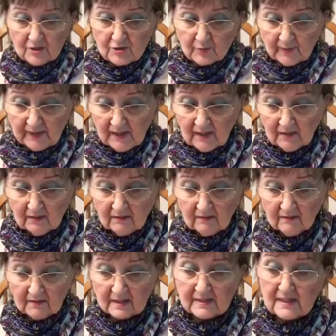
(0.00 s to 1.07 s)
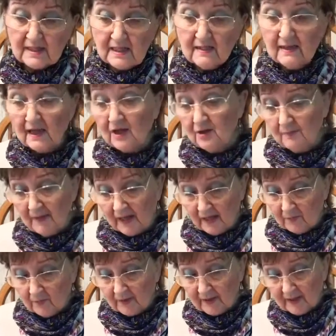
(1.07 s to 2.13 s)
drink, the tea that you
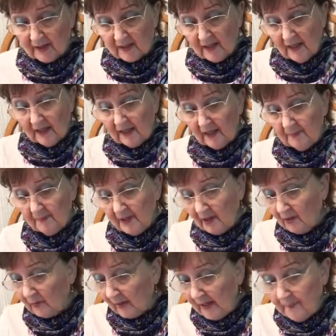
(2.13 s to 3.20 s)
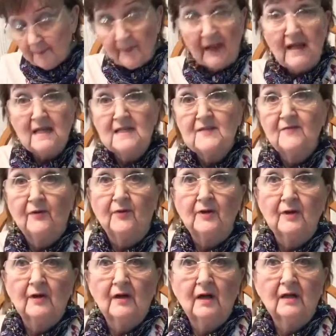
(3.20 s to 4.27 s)
made with it, can be a great base
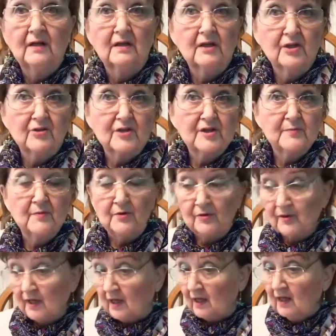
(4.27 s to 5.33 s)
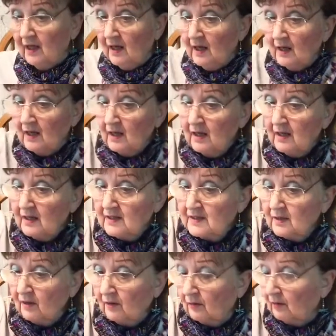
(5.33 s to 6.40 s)
for your smoothie.
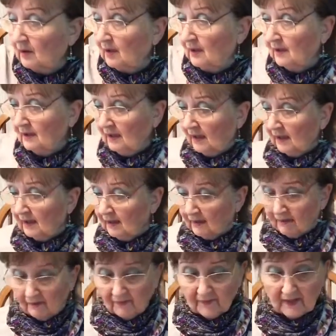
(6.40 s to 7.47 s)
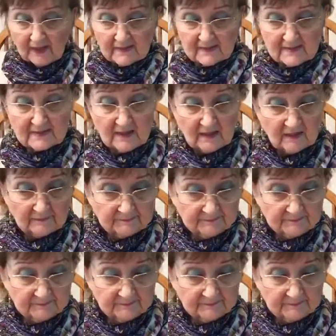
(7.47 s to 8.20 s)
So that's